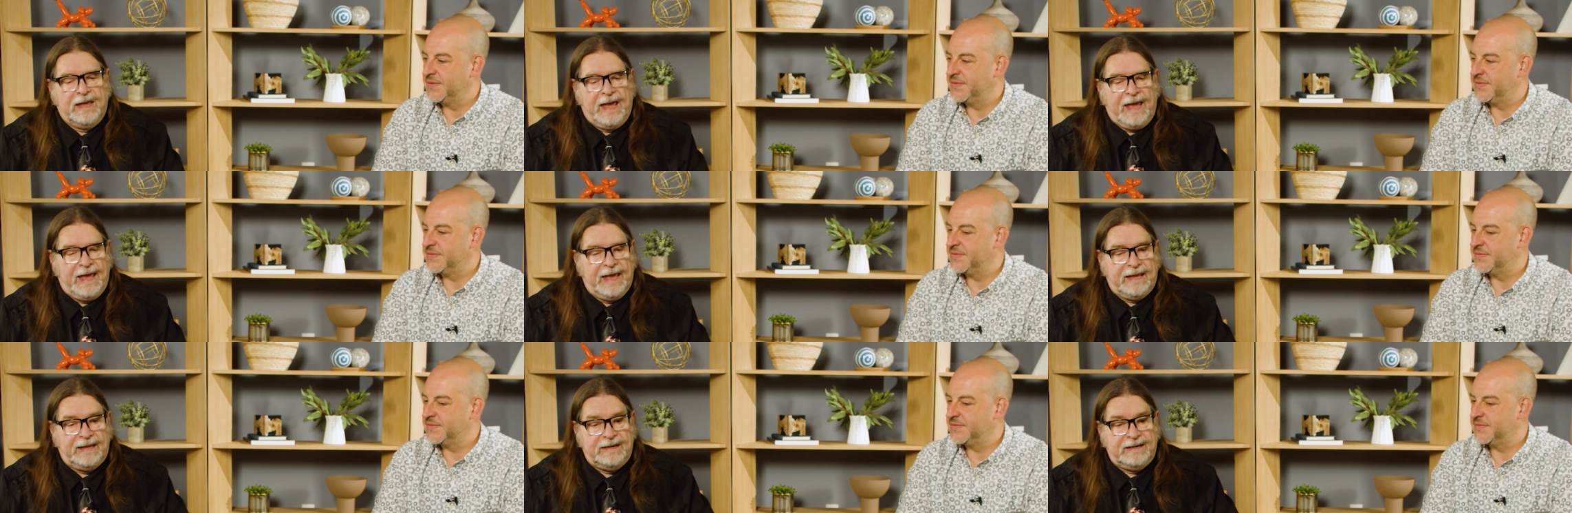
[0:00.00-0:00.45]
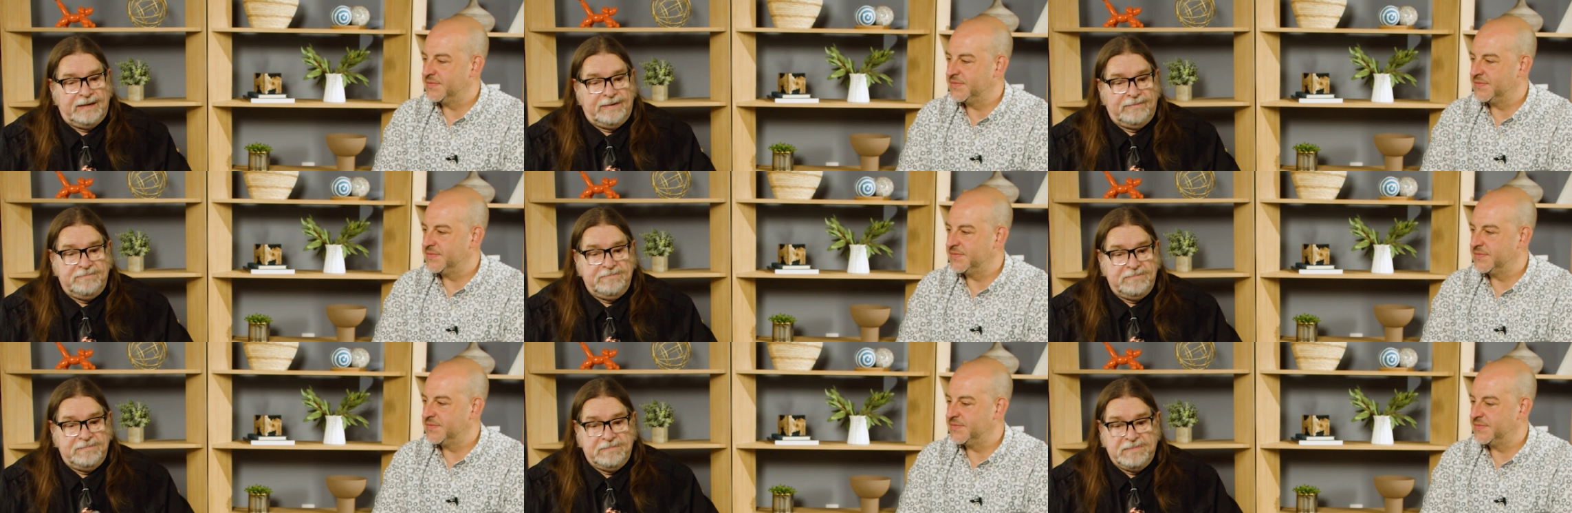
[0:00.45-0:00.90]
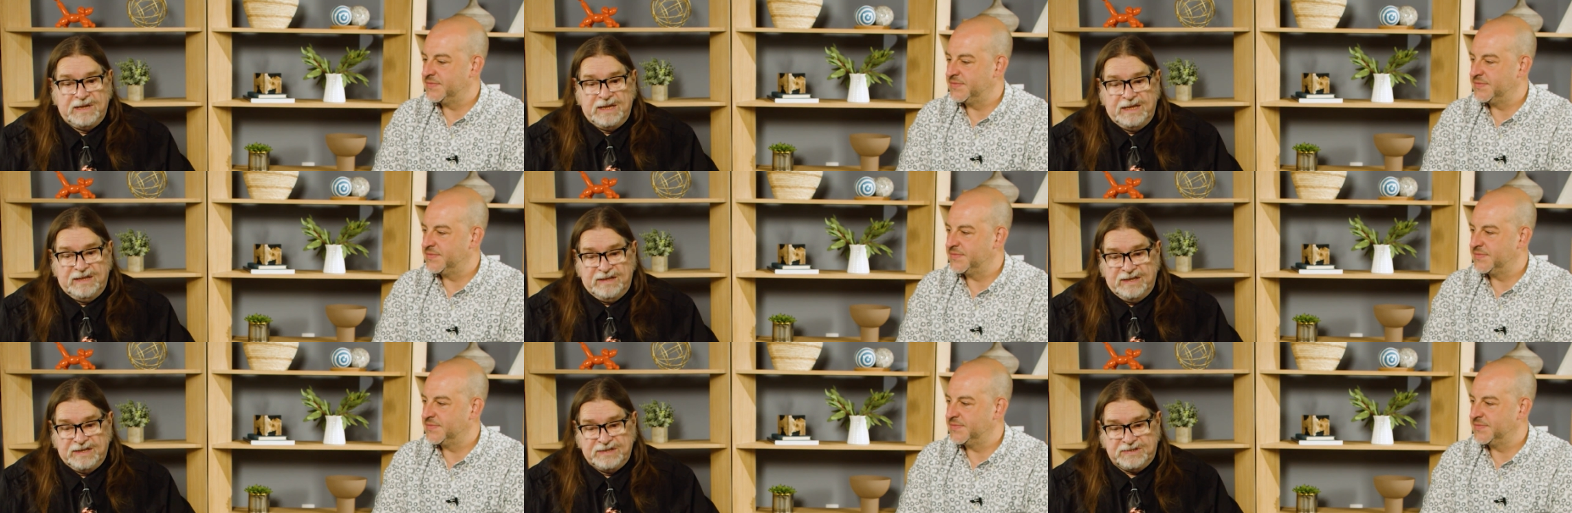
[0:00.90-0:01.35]
Speaker 1: and
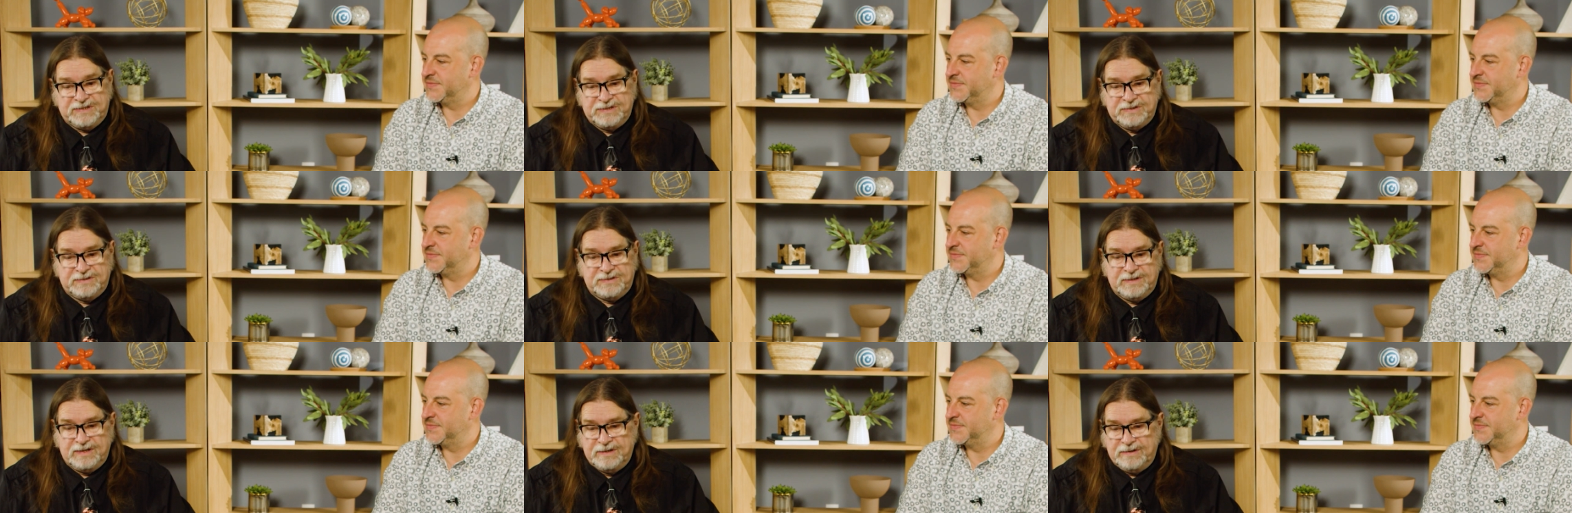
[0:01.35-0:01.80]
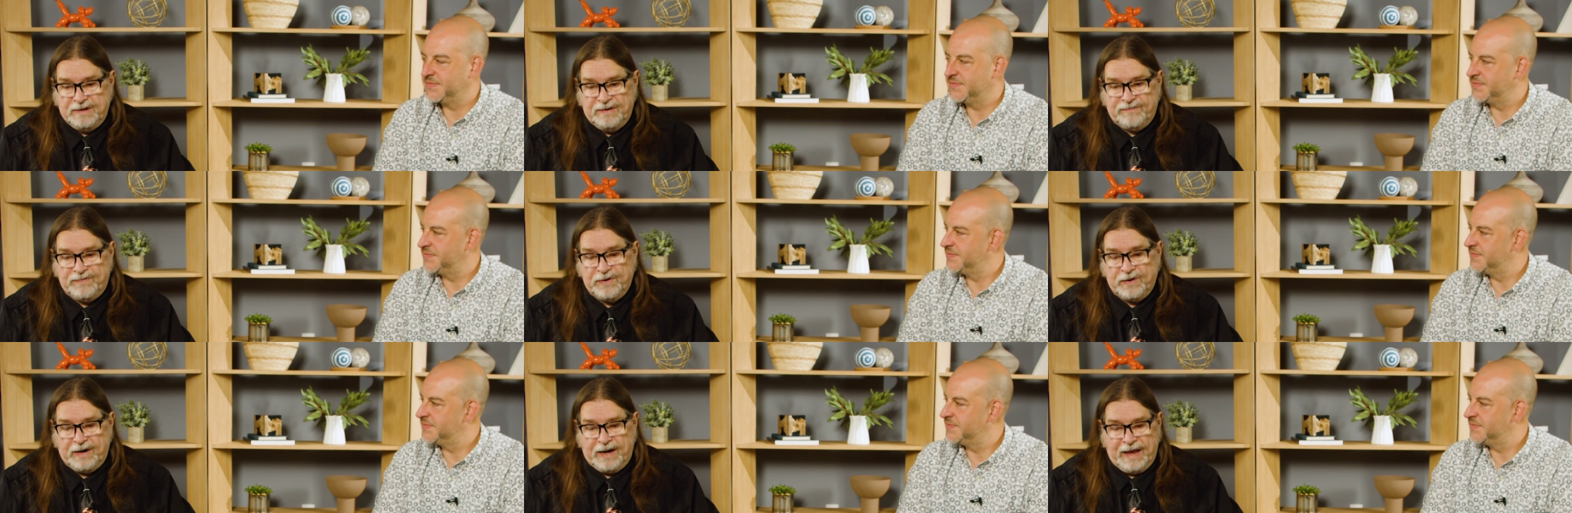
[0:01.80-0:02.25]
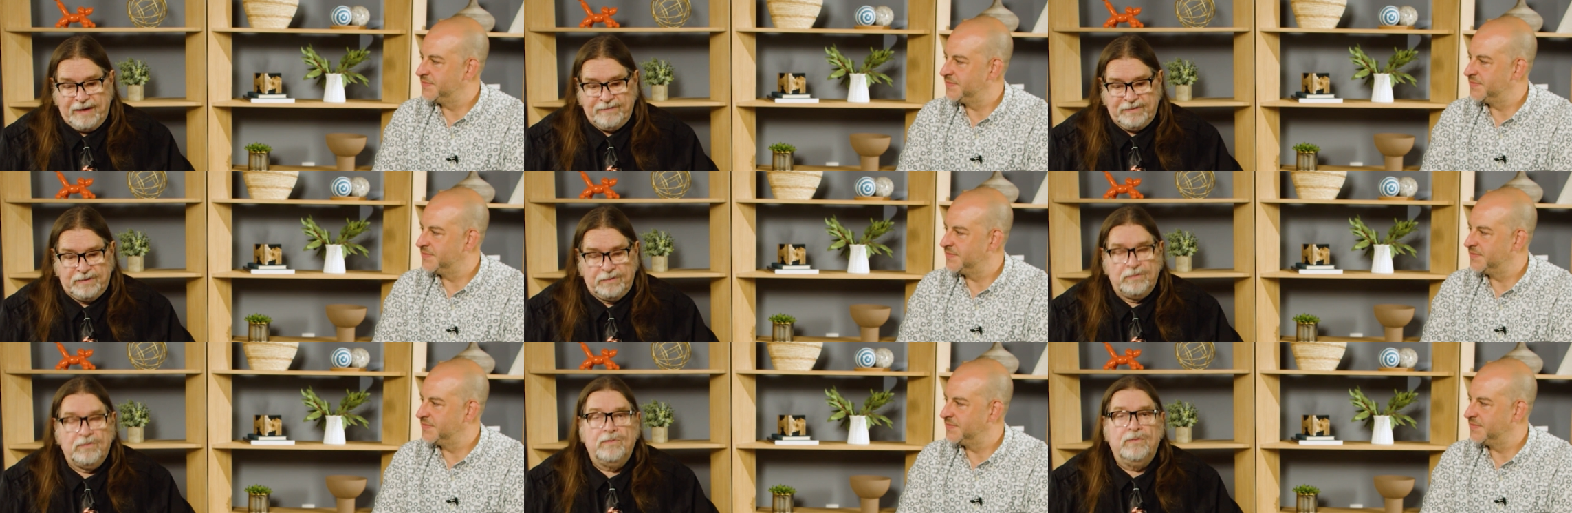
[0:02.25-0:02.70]
this is, the, if you're gonna have
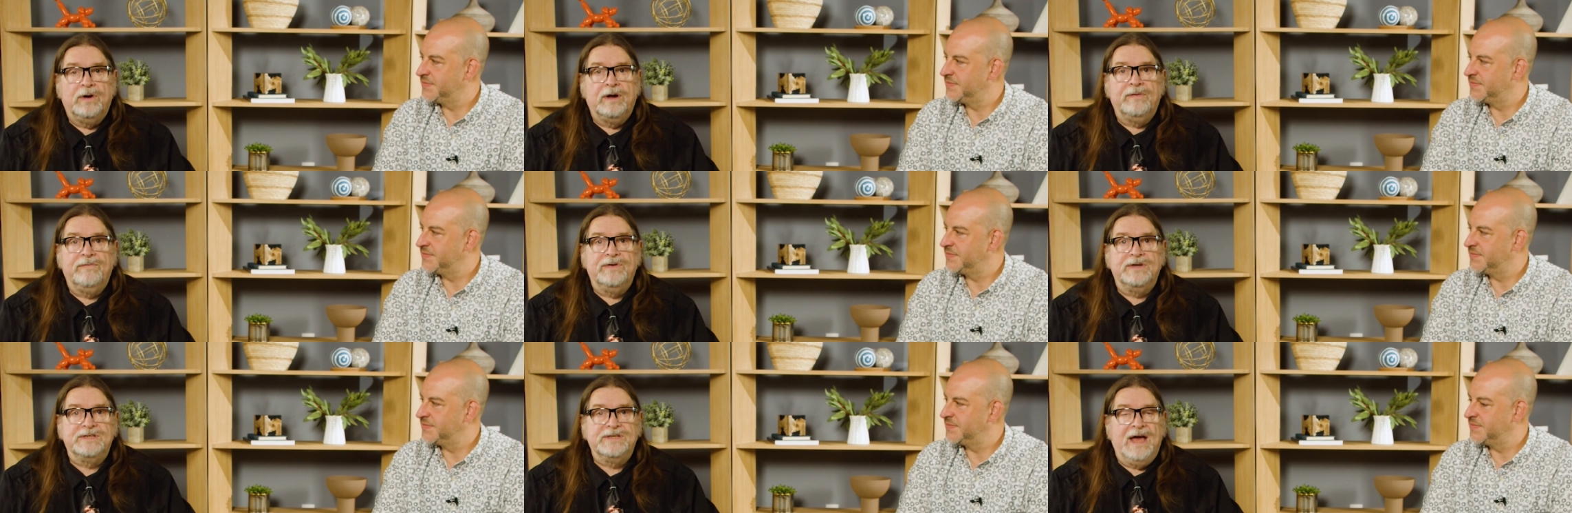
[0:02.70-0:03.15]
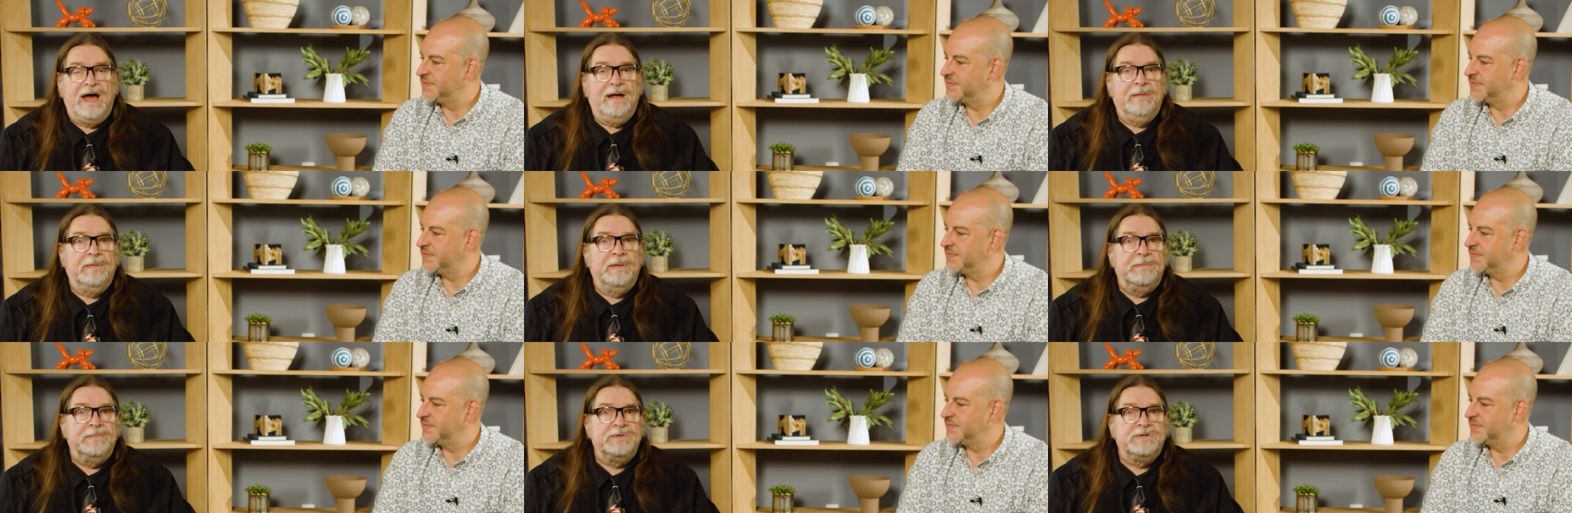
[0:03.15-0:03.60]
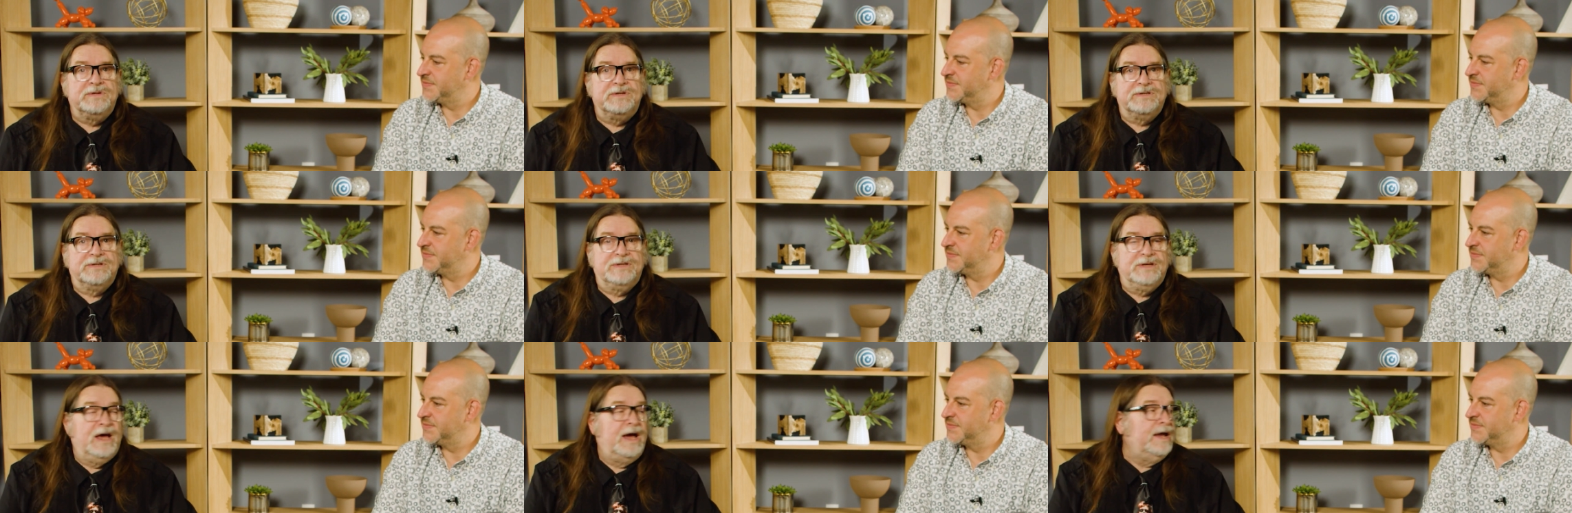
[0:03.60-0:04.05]
a, one of his albums
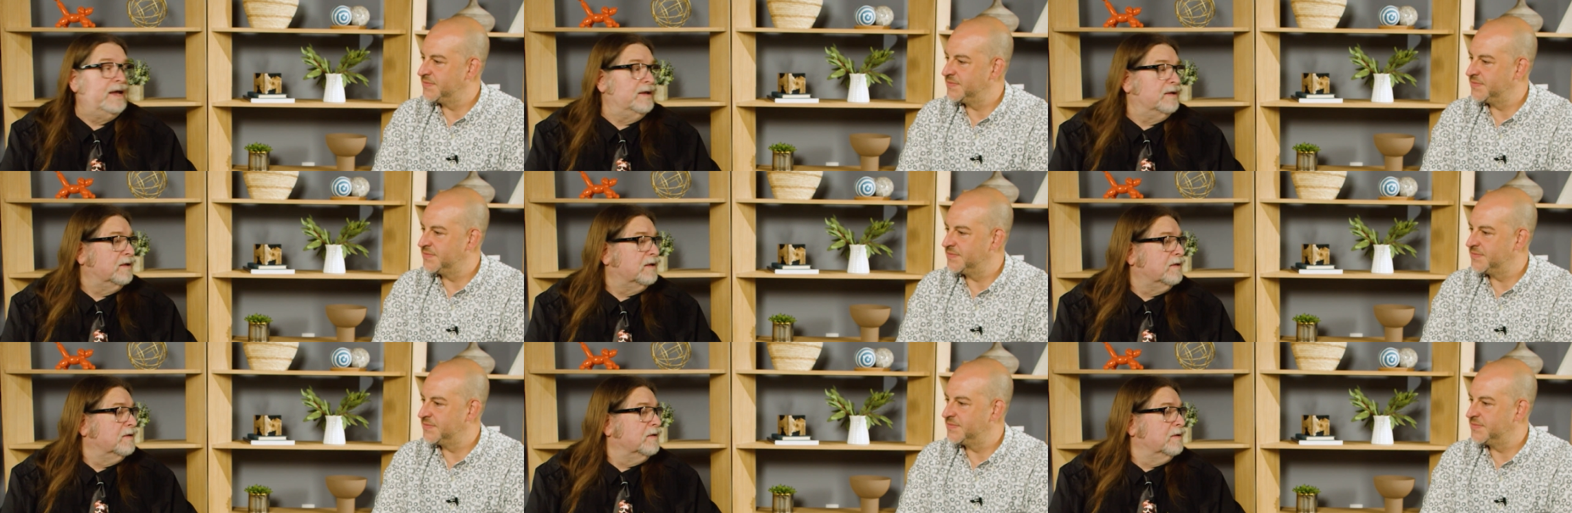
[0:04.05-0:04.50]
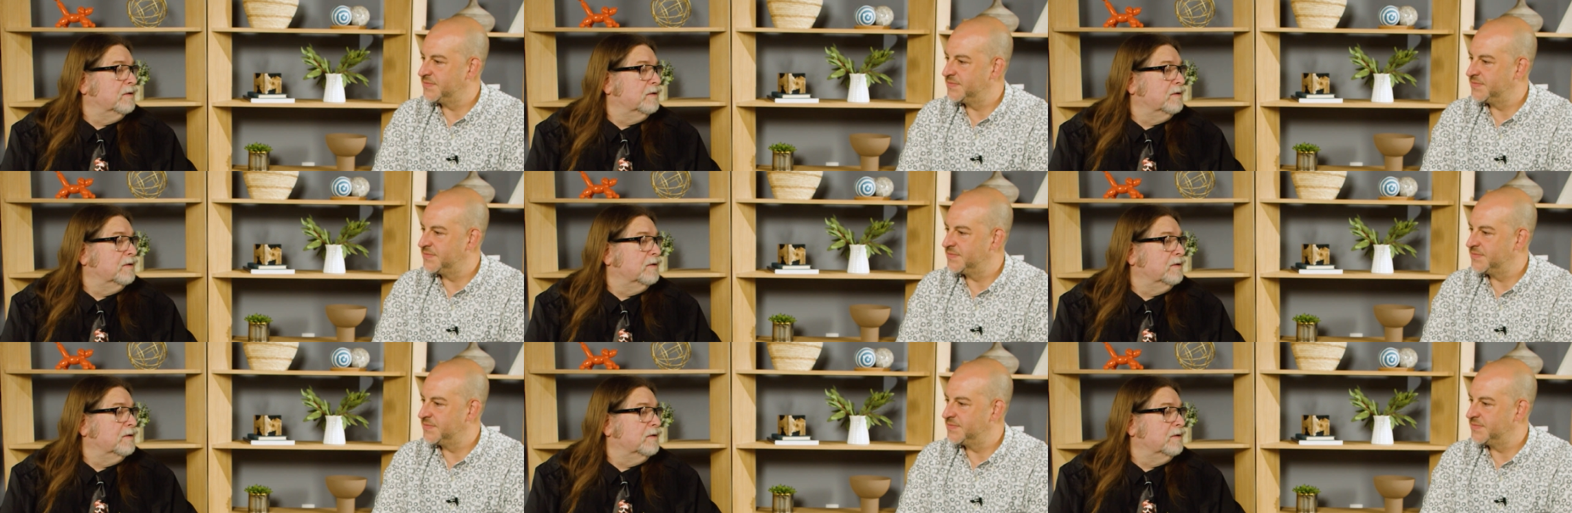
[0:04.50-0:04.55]
signed,